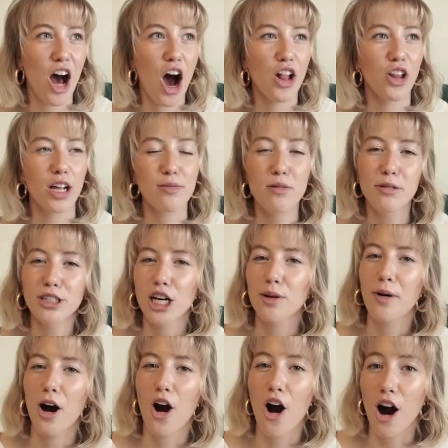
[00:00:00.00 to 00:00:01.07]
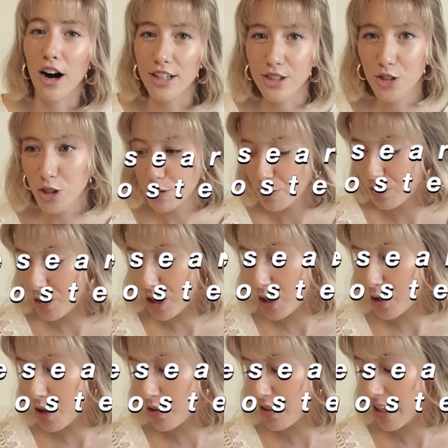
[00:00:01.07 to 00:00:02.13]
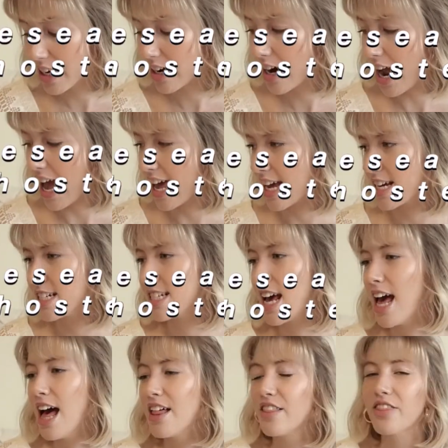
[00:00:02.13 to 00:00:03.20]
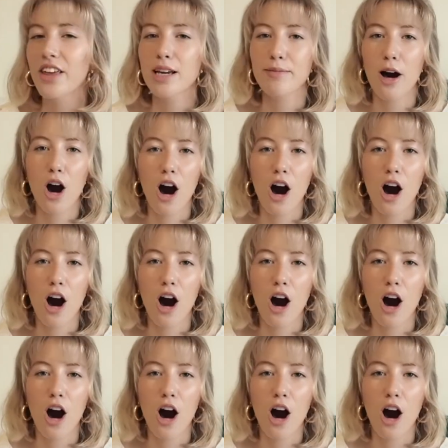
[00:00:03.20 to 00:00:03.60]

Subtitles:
a lot of people talk about hostels before you go over there, and the thing about